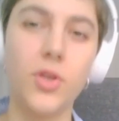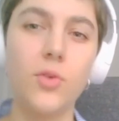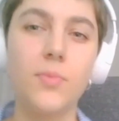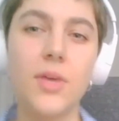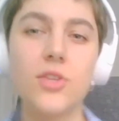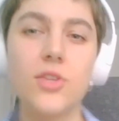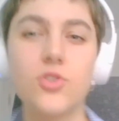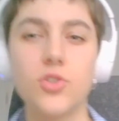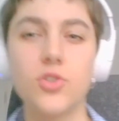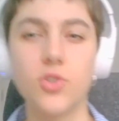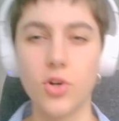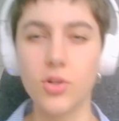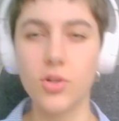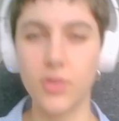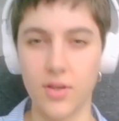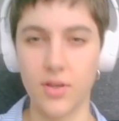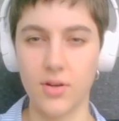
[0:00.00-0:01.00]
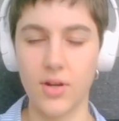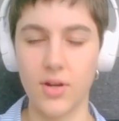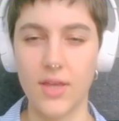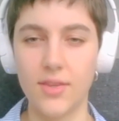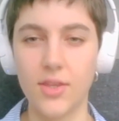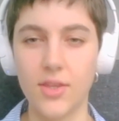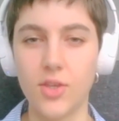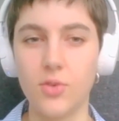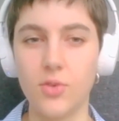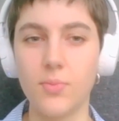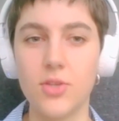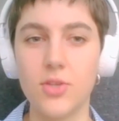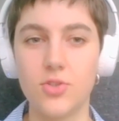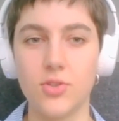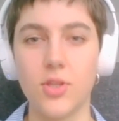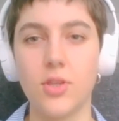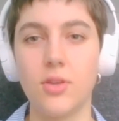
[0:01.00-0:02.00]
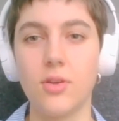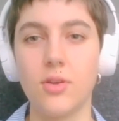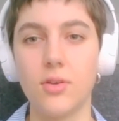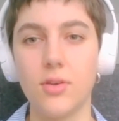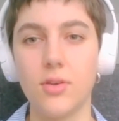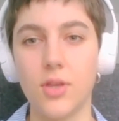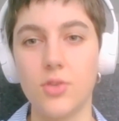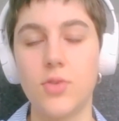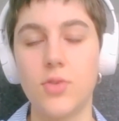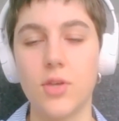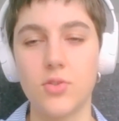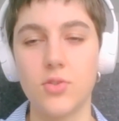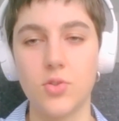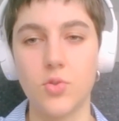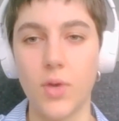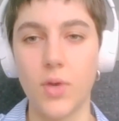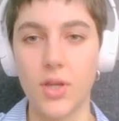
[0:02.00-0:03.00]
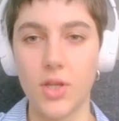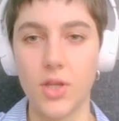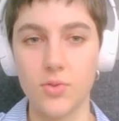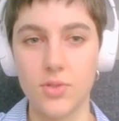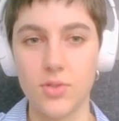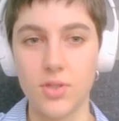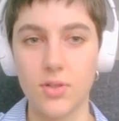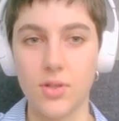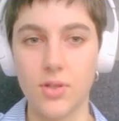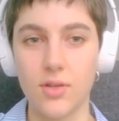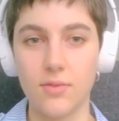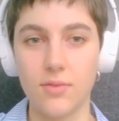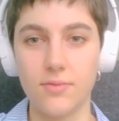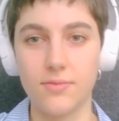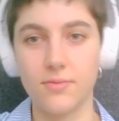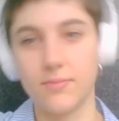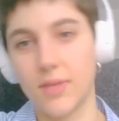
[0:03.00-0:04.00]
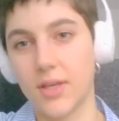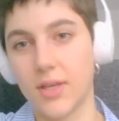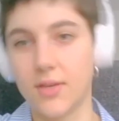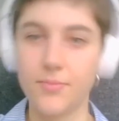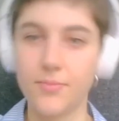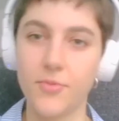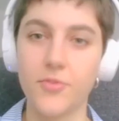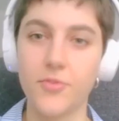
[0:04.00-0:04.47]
what you mentioned earlier, I think you mentioned that in 2020 you did a lot of like